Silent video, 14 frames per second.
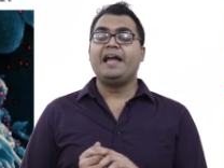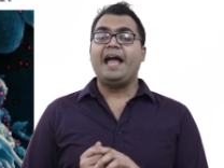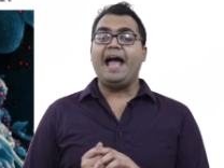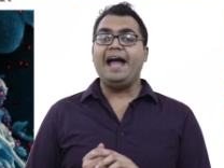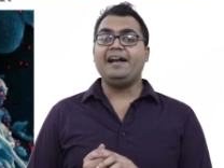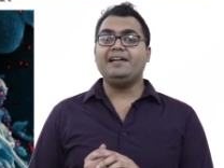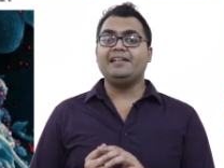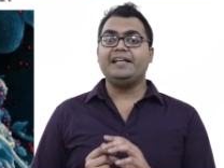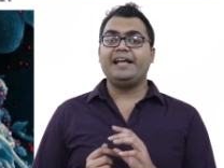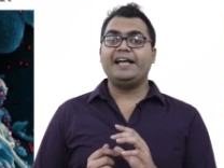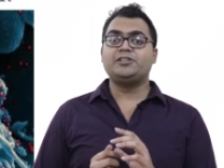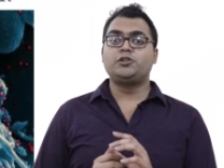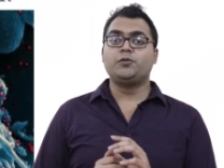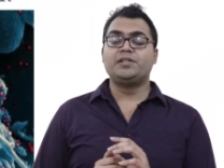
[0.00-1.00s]
and the
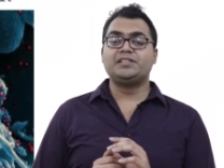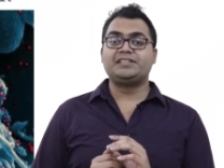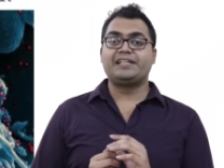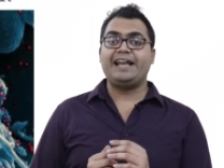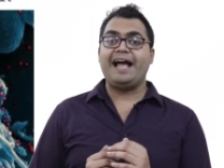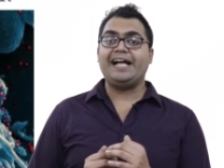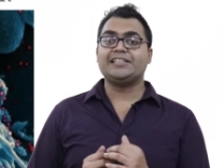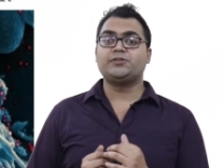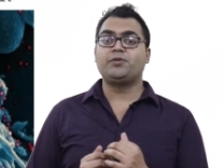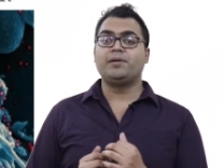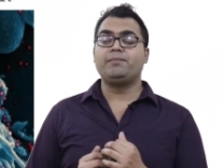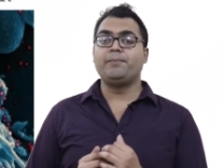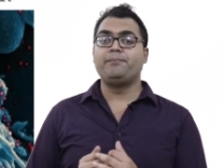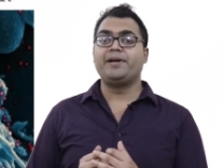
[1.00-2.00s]
S2 which is the class
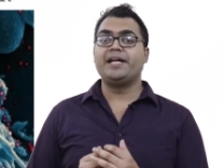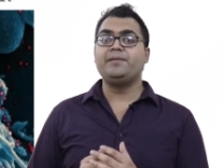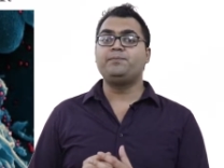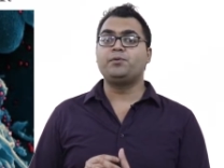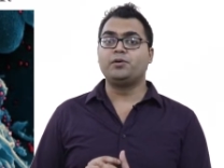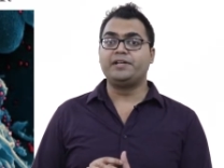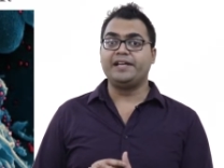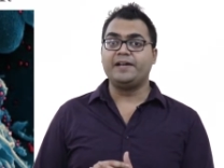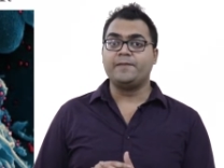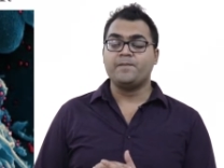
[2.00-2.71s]
1 membrane protein